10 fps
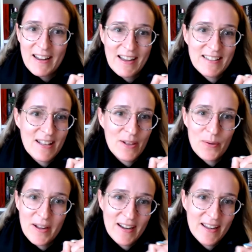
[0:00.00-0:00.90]

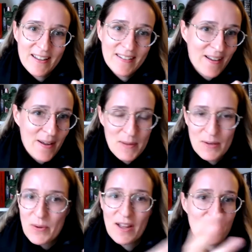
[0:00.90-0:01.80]
accelerated. I mean,
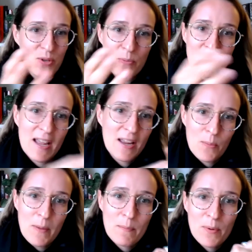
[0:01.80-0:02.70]
we have new NATO
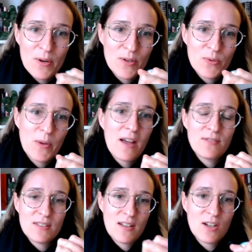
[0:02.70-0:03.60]
members, we have
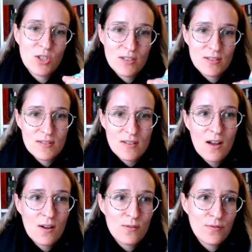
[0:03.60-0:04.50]
discussions
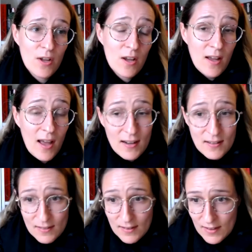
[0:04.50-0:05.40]
of,
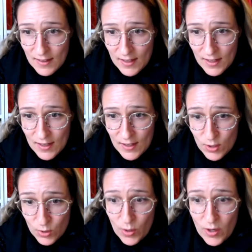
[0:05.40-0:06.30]
and
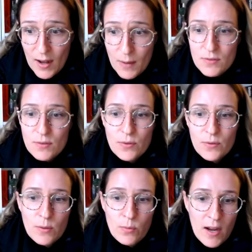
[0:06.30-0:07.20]
you are
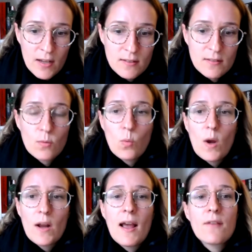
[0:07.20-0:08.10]
absolutely right.
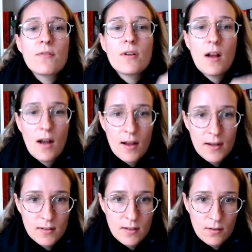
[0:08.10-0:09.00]
Whatever
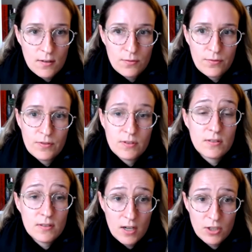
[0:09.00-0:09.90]
kind of
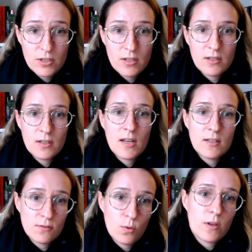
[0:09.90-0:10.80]
discussion
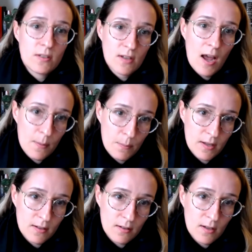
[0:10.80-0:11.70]
is going to
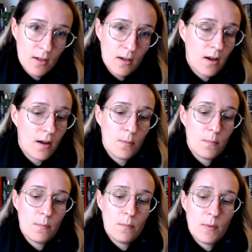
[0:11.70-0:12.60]
happen
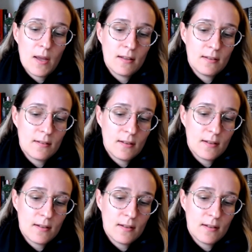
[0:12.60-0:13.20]
in